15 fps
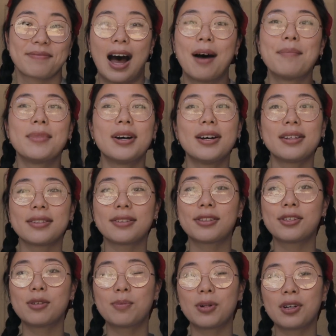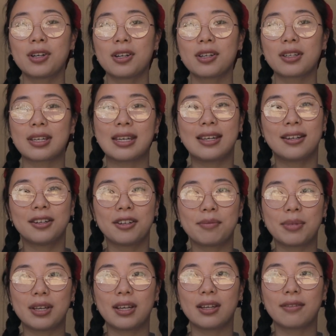I'm not super keen on
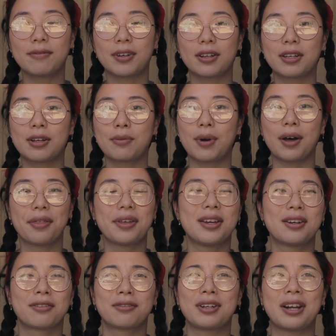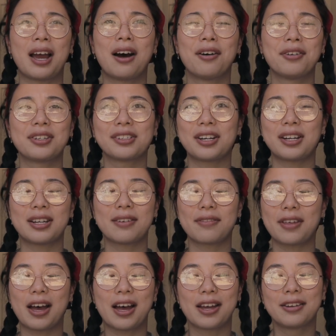being very wealthy or renowned or any of
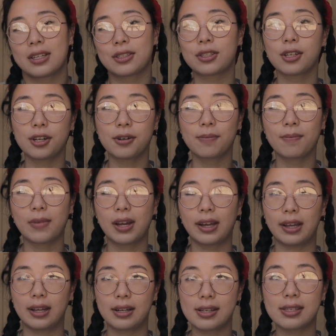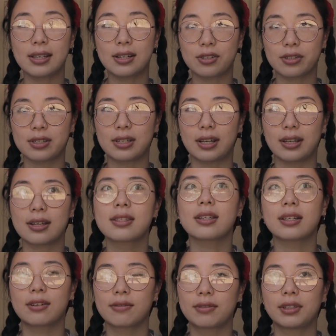that. So it is interesting. It's
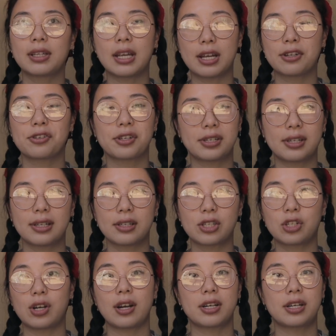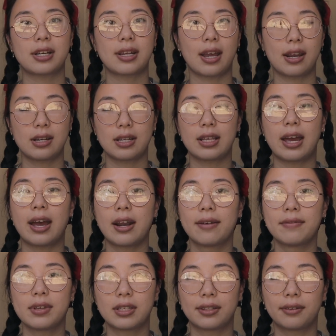like a really interesting stretch to get to the head
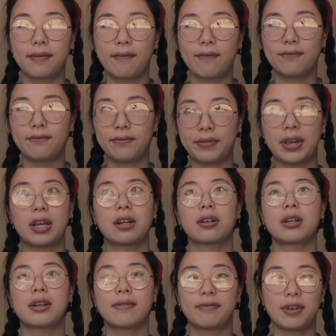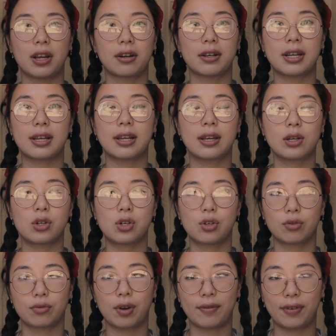of this very, very
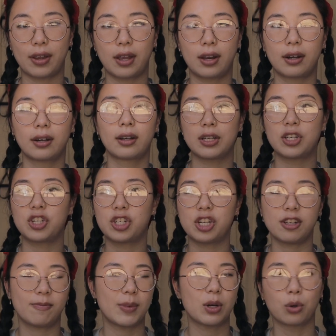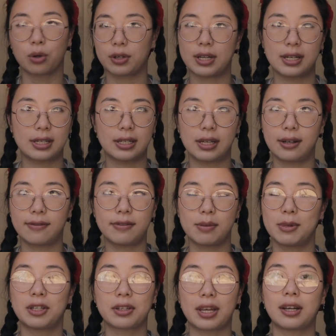driven, achievement-oriented
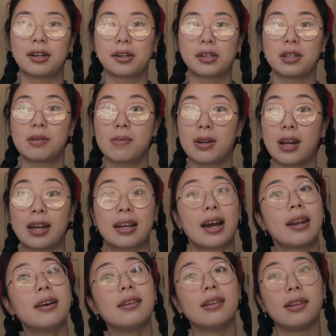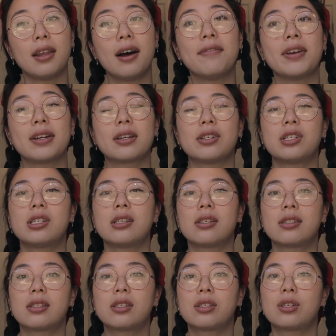female character, but I kind of love it because she is
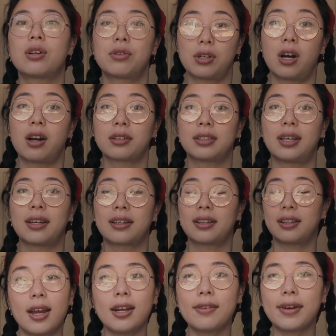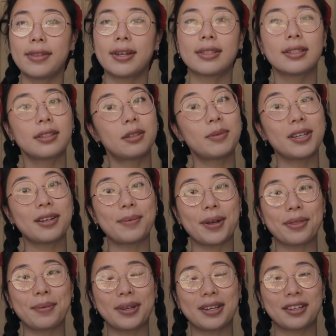so toxic. Anyway, that's a little bit
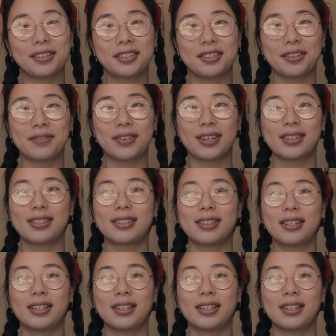about the main characters of this.